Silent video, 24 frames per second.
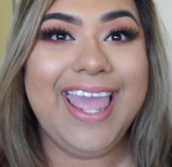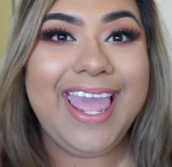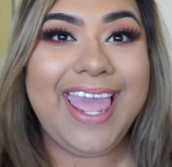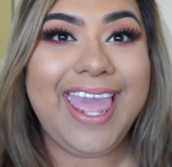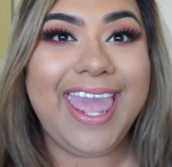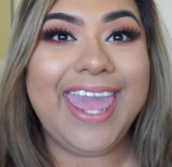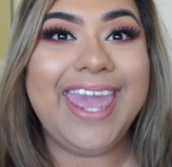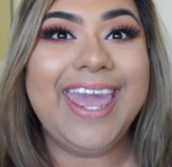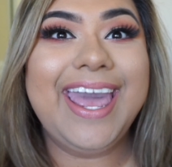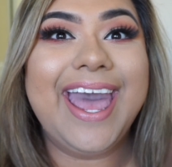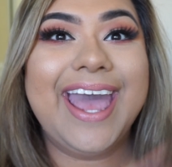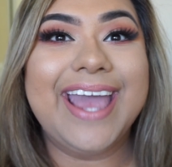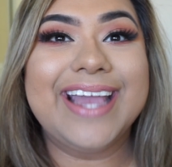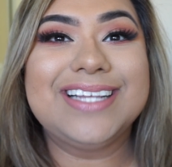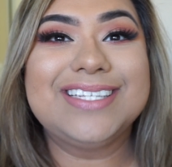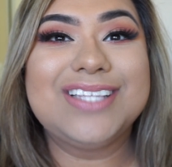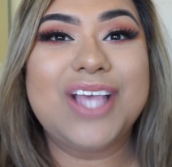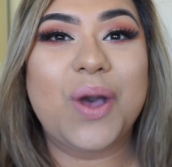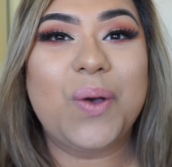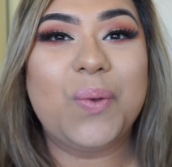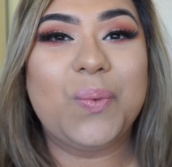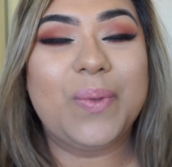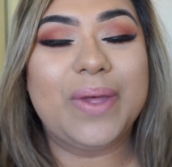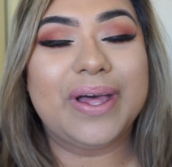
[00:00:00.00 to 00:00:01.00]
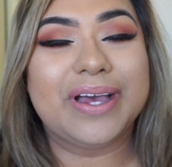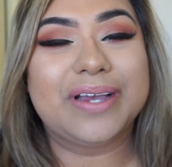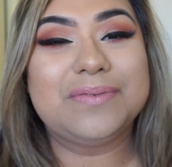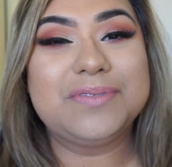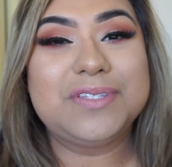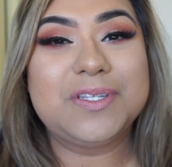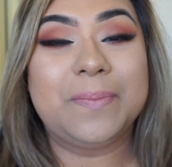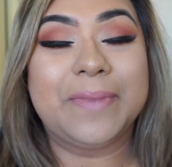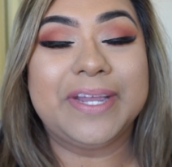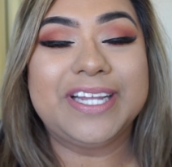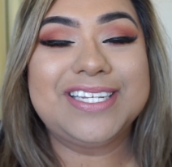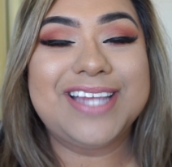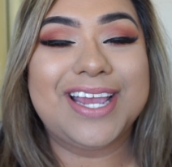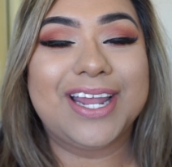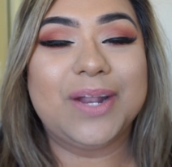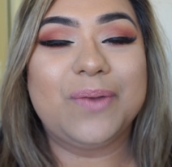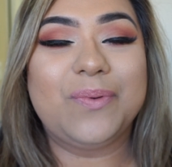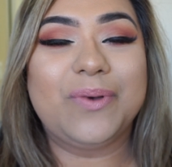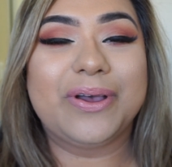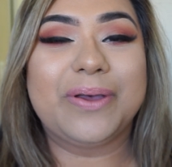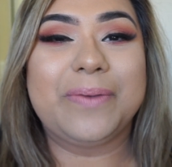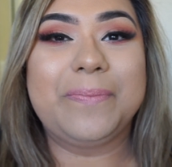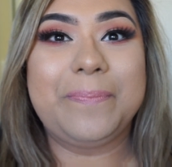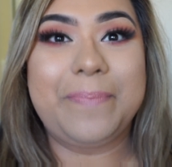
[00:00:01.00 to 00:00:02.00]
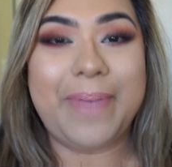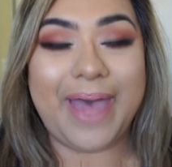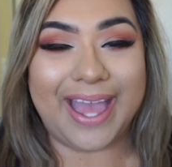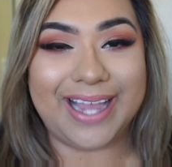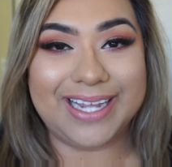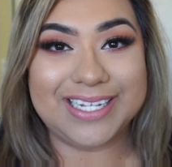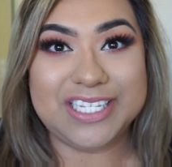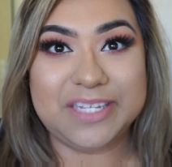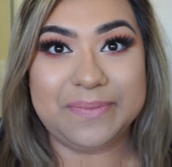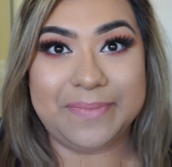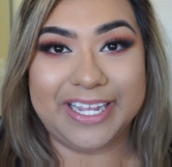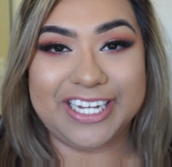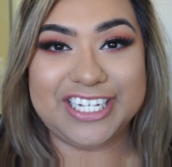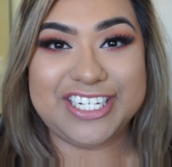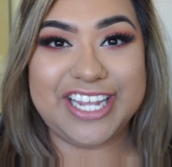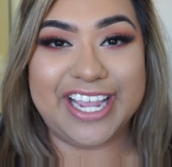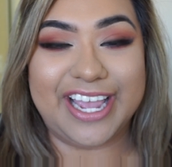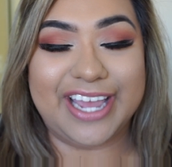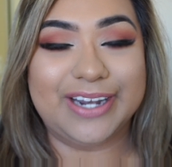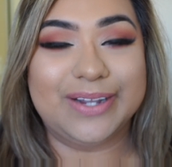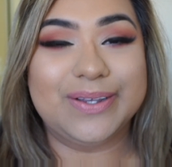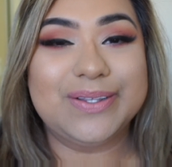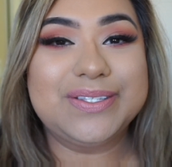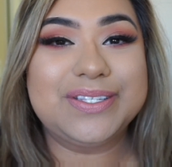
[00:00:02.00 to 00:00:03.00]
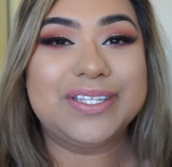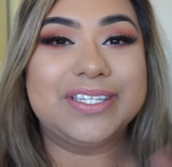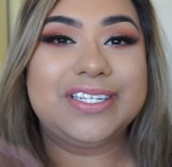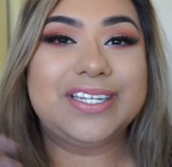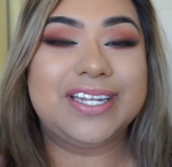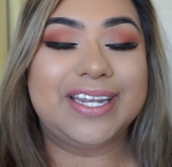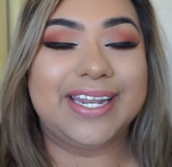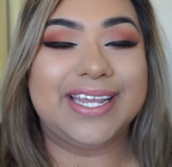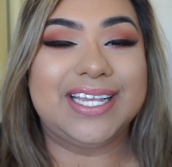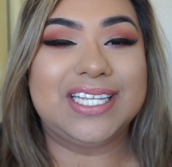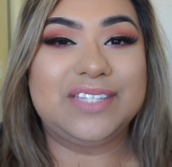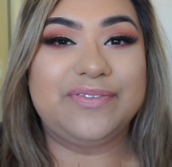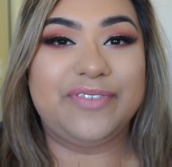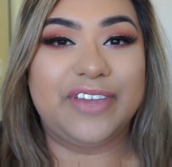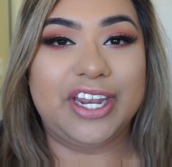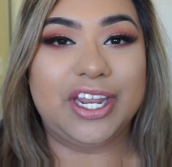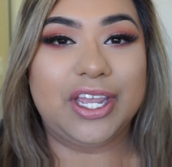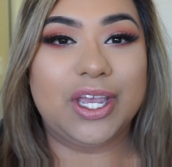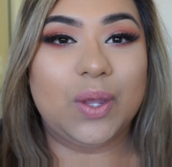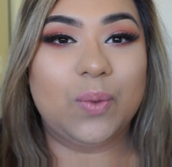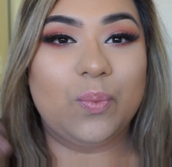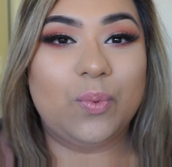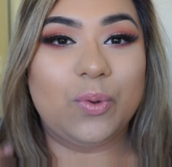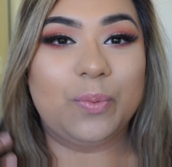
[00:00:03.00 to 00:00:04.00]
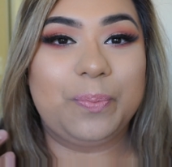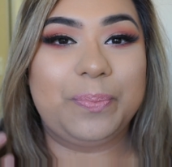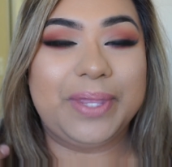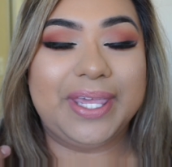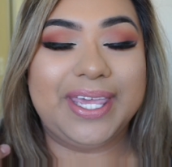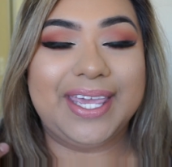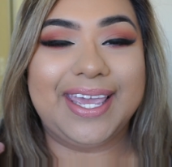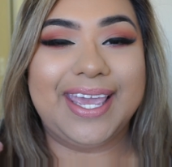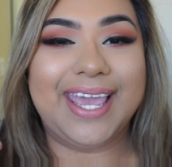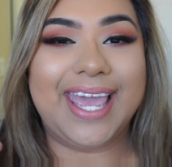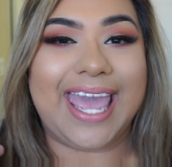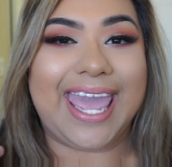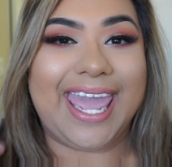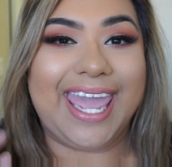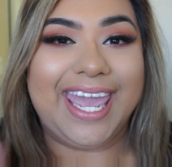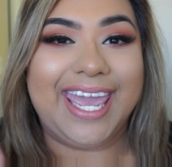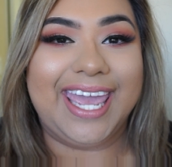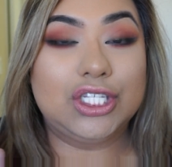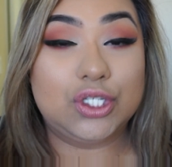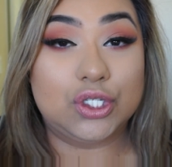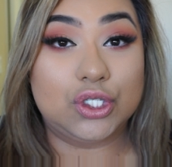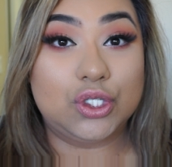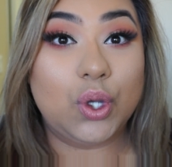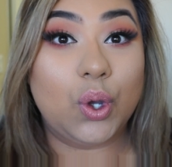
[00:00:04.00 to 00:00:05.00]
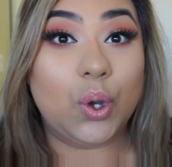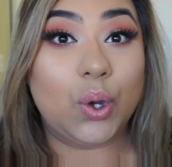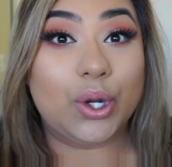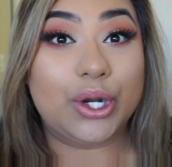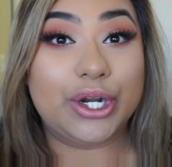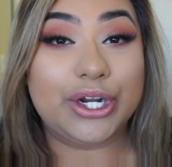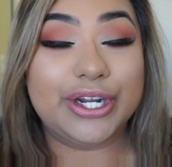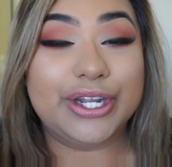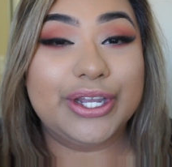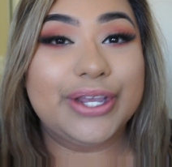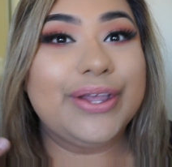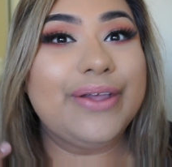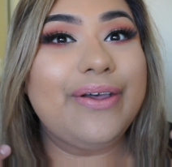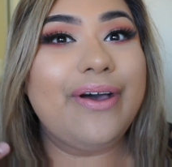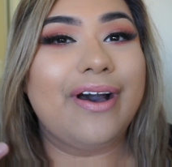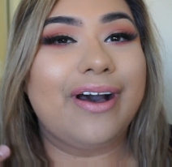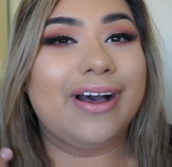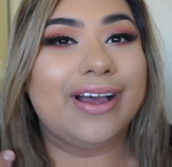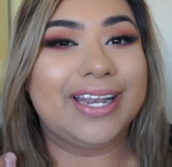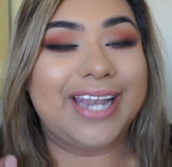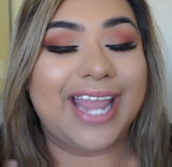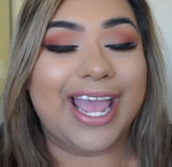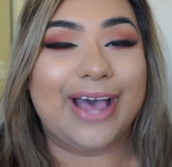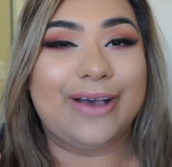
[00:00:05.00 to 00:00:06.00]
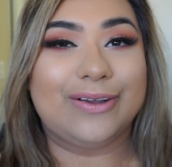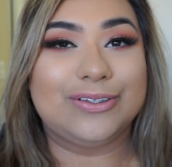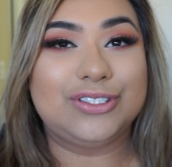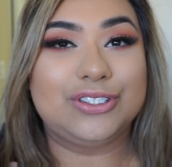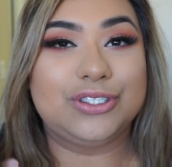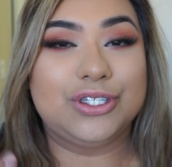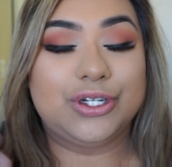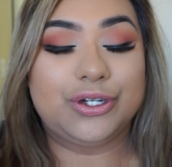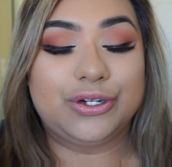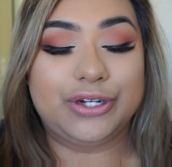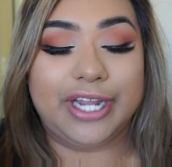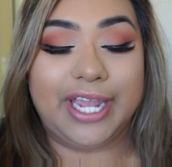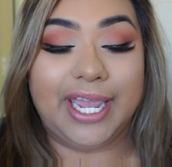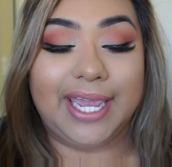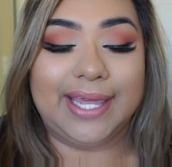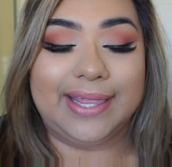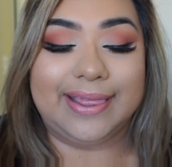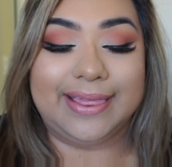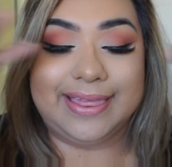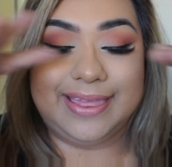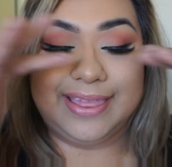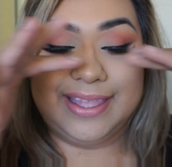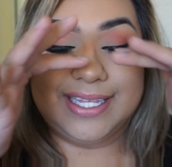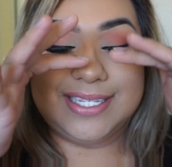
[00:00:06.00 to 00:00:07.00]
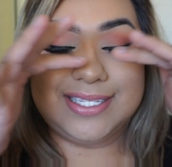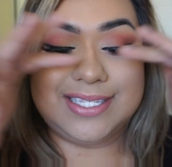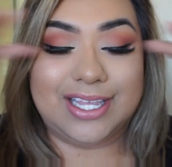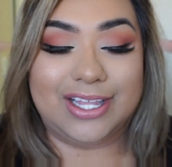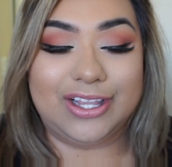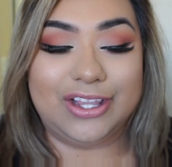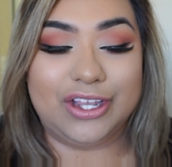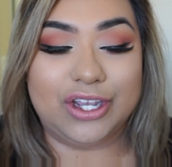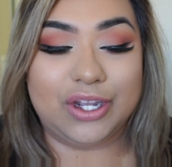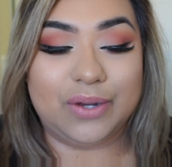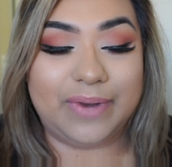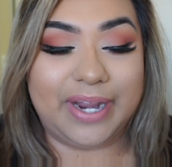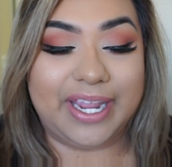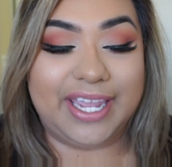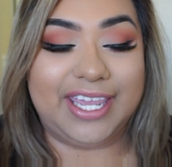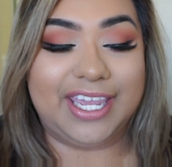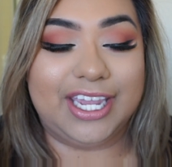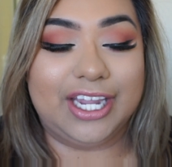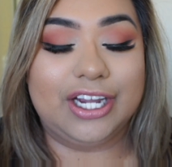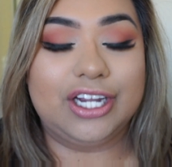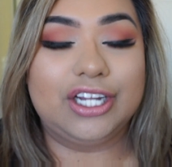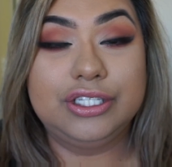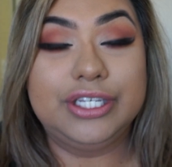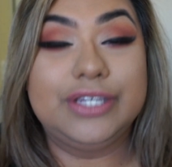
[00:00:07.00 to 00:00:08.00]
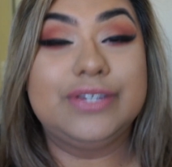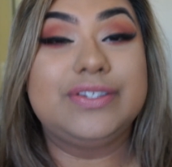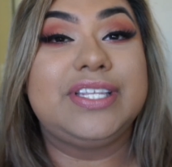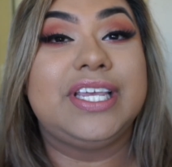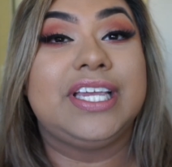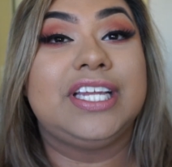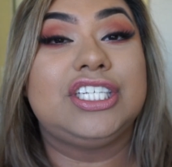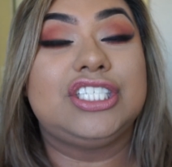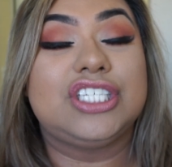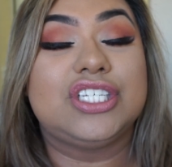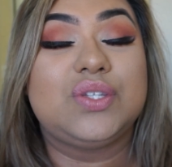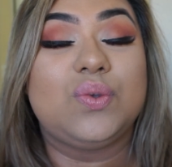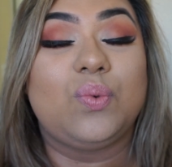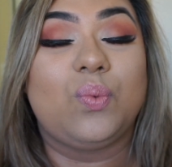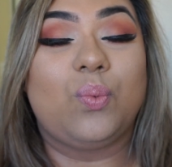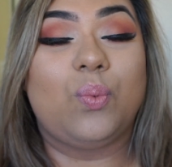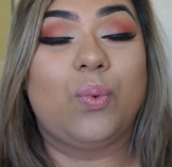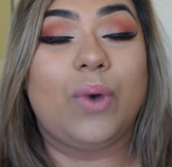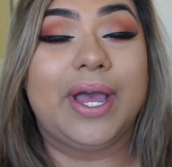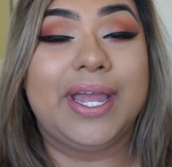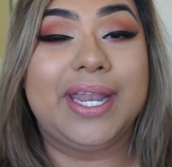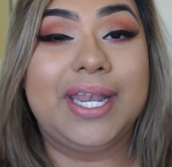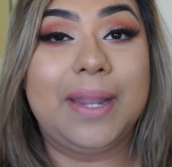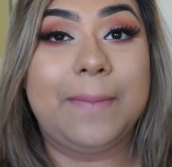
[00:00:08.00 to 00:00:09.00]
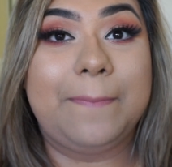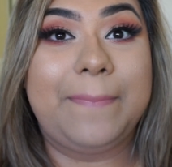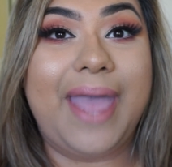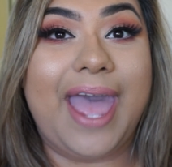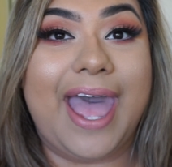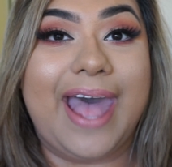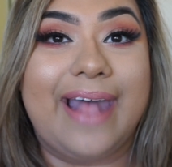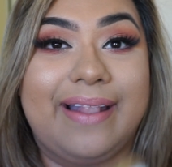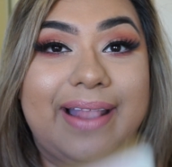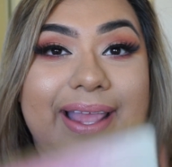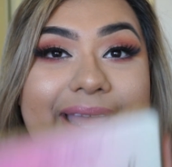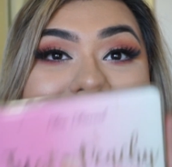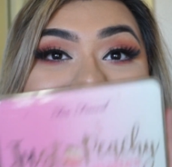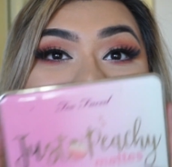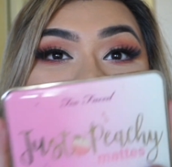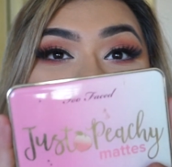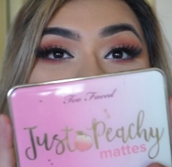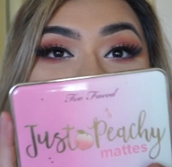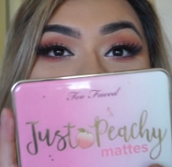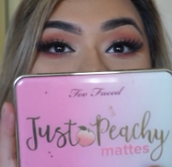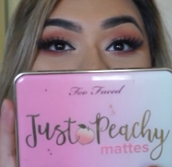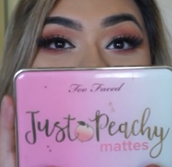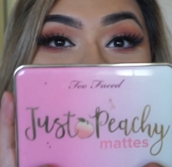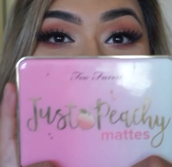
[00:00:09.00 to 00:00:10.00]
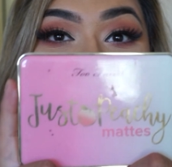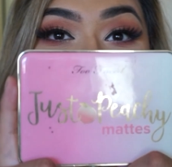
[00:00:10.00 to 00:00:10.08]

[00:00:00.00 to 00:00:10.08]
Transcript: Hey guys, welcome to my channel. Welcome back to my channel. So today's video will be a tutorial on how to create this look right here using just one palette, the Too